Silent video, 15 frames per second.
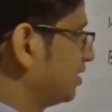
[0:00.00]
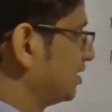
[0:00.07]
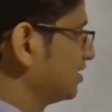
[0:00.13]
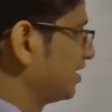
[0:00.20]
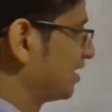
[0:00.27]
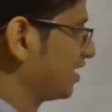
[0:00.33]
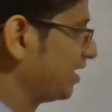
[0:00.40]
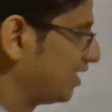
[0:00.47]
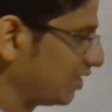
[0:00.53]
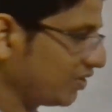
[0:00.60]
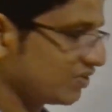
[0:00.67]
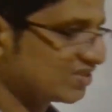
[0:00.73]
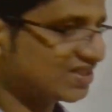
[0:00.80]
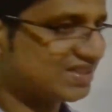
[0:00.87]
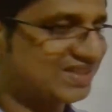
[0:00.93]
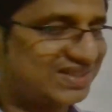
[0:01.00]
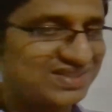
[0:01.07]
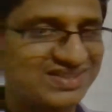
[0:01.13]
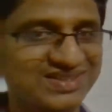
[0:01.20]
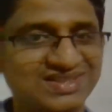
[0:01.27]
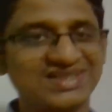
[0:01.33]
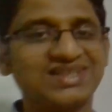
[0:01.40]
That again
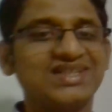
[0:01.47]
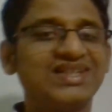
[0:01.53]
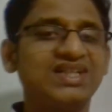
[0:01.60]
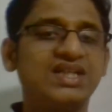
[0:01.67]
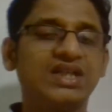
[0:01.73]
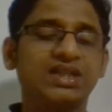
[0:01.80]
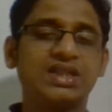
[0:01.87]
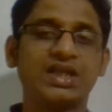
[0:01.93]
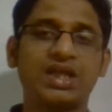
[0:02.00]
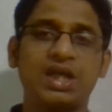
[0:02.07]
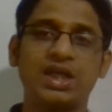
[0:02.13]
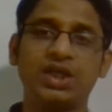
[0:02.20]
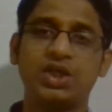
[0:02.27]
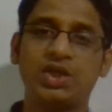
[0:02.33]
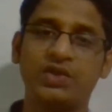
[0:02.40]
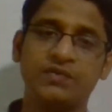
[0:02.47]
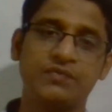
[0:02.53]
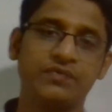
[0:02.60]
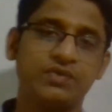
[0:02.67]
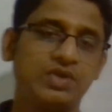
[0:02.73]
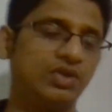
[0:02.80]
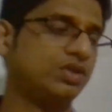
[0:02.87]
suggests the kind
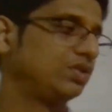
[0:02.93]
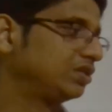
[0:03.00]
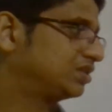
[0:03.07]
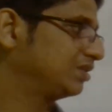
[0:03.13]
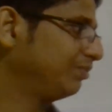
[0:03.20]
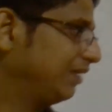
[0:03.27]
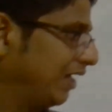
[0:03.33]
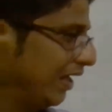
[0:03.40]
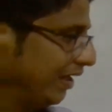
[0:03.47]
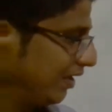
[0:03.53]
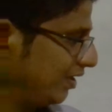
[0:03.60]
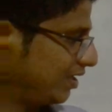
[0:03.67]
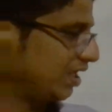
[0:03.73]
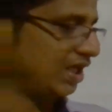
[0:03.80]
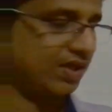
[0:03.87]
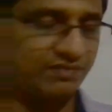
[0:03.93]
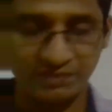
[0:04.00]
of similarity